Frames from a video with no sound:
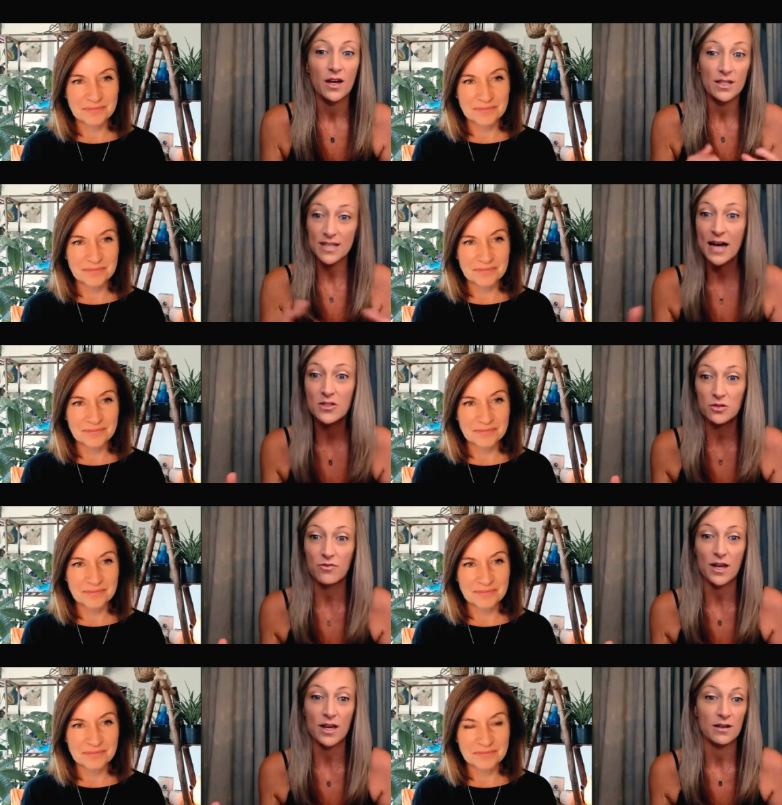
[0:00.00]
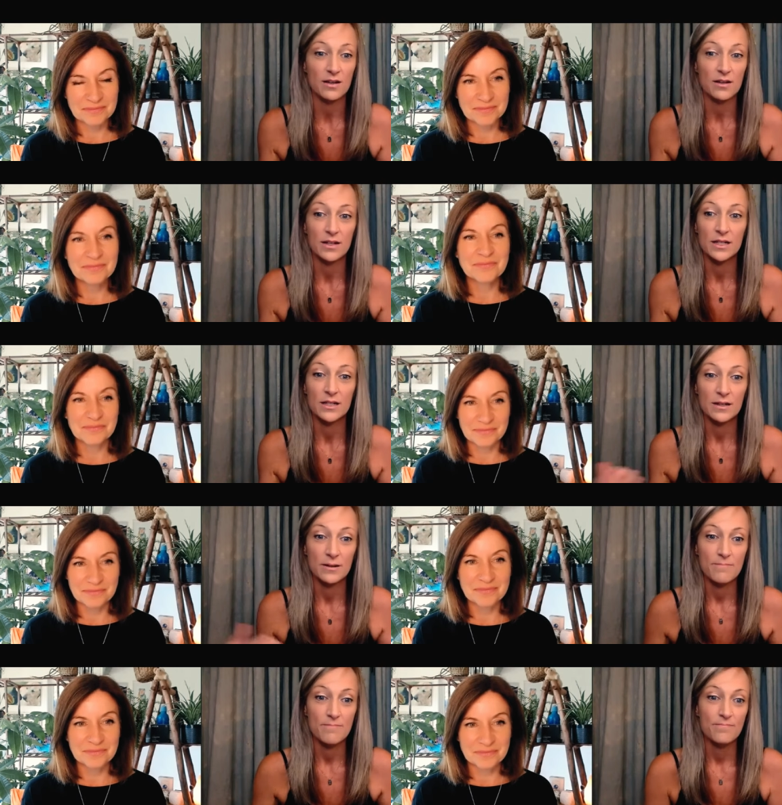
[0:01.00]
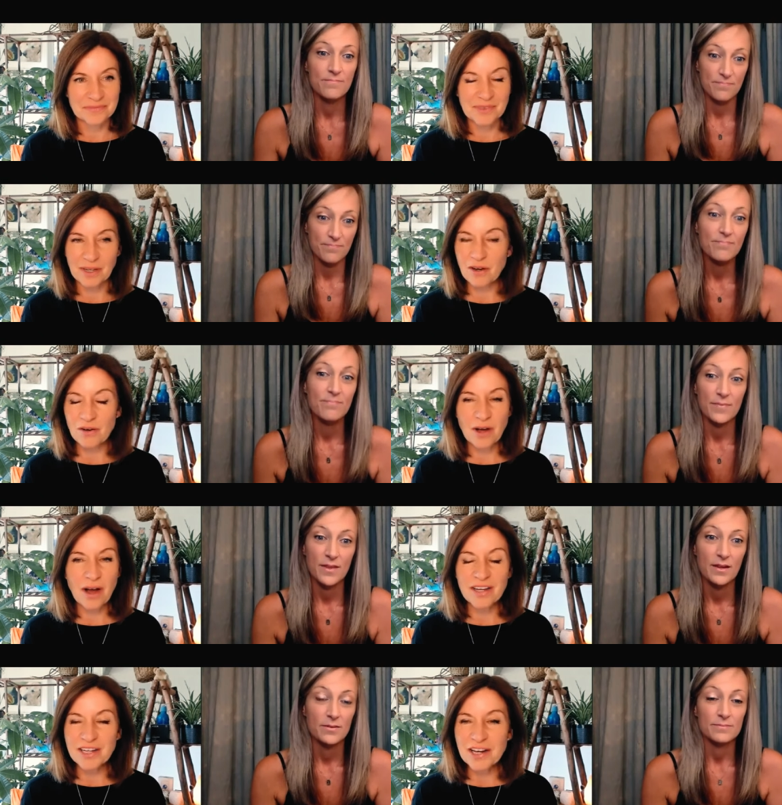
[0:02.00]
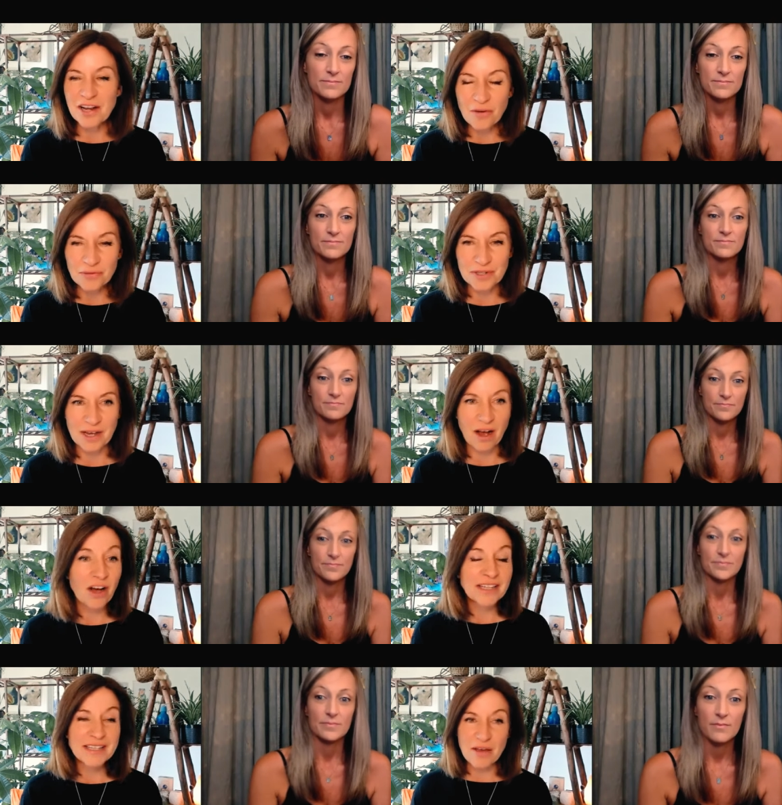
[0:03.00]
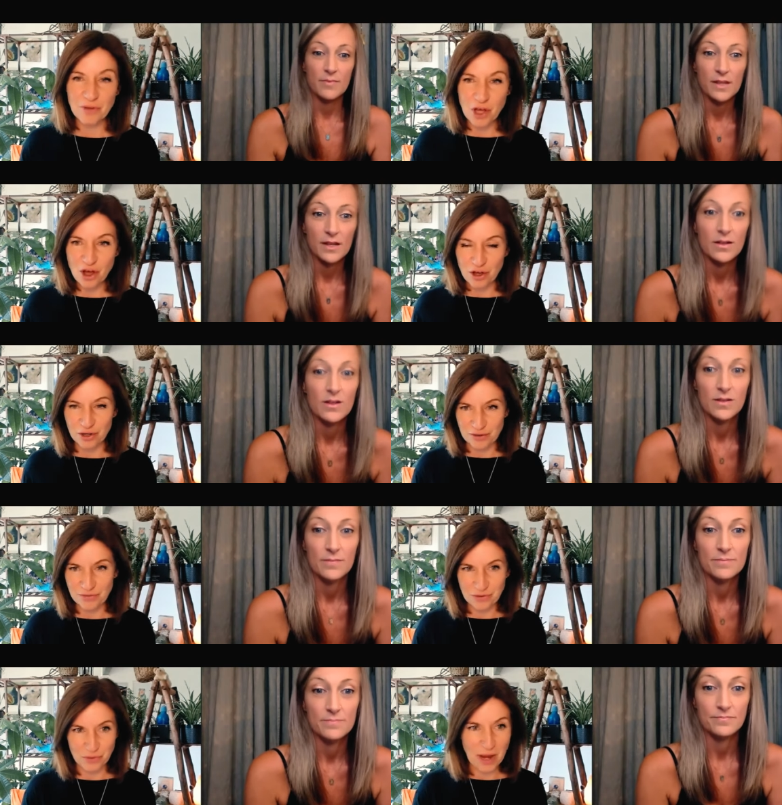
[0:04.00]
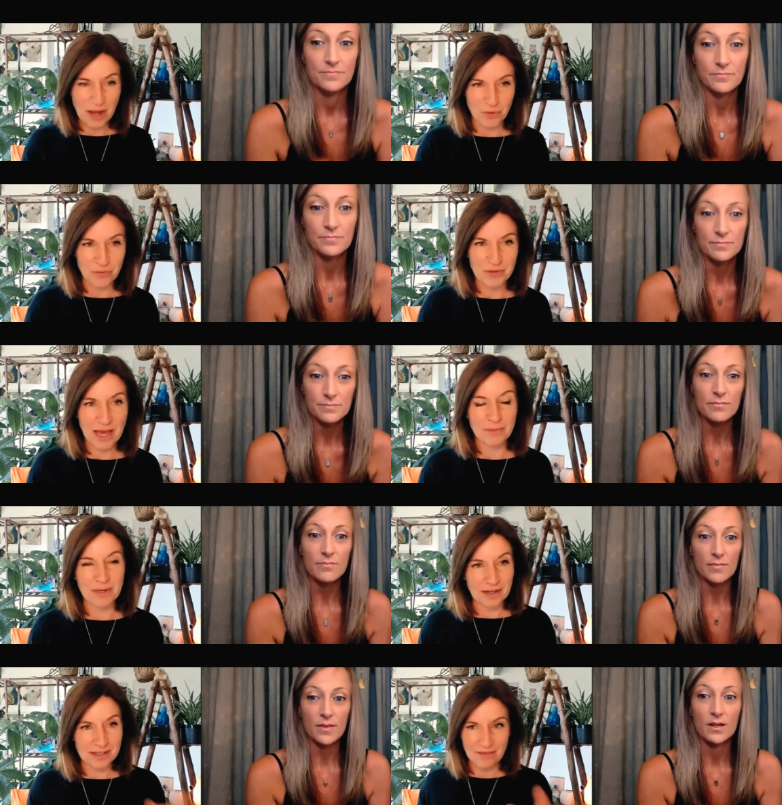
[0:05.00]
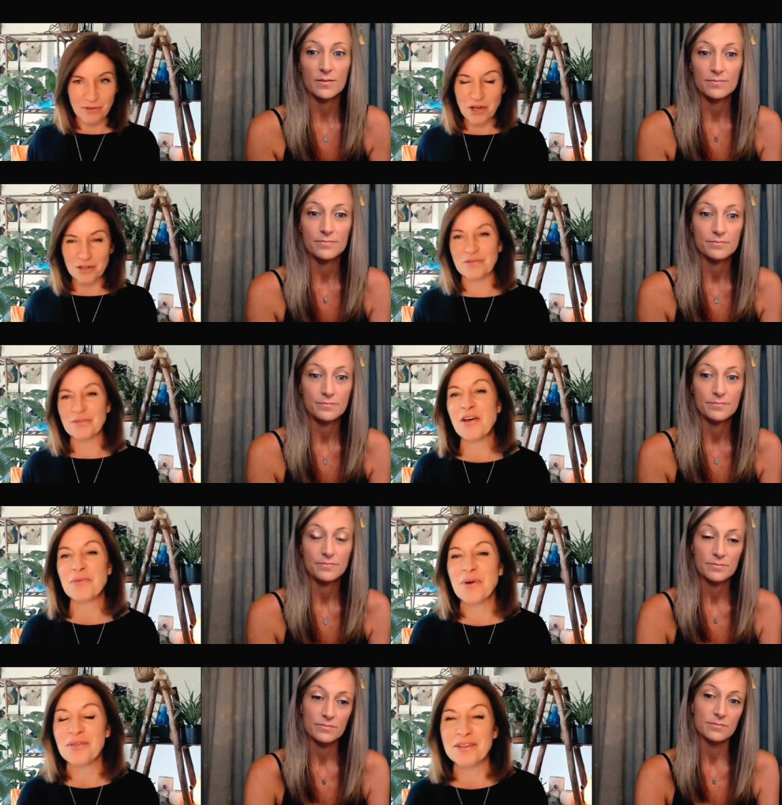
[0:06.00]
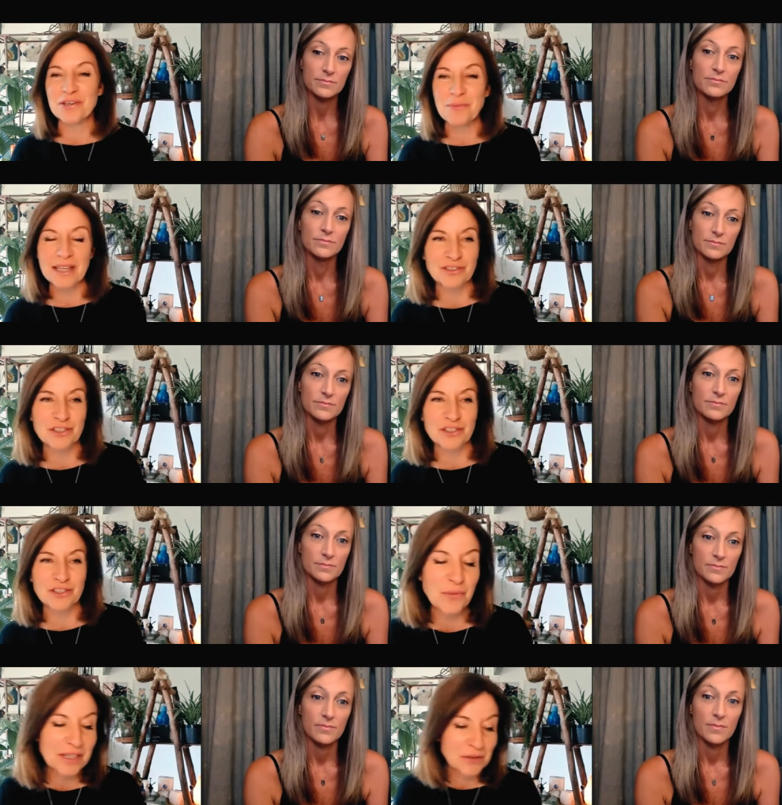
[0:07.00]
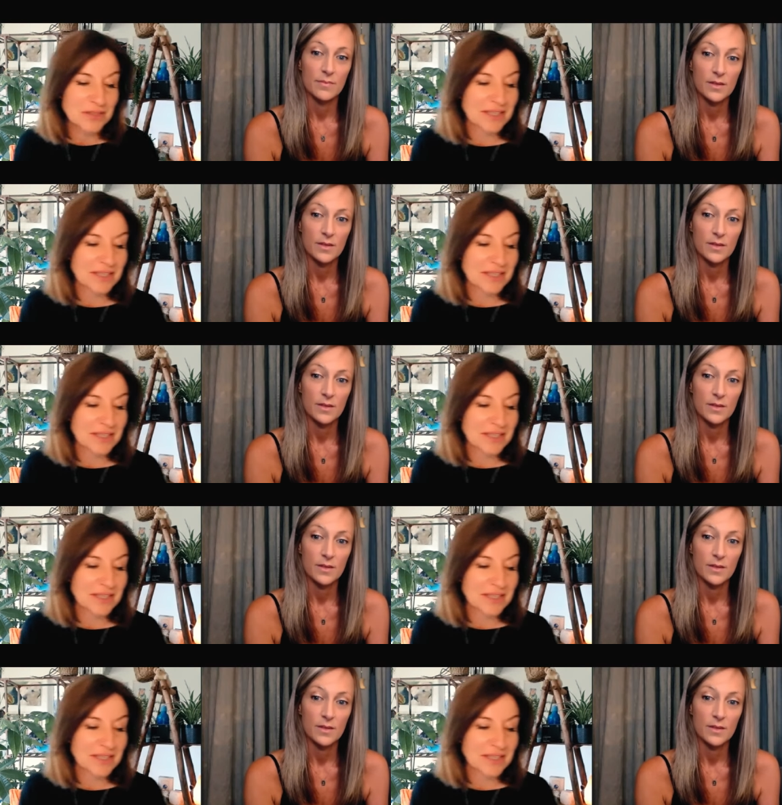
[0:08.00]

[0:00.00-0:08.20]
Speaker 1: catastrophe.
Speaker 2: Oh, I loved it. I'd never heard of the werewolf game and I'd never heard of the other one that you mentioned. But when you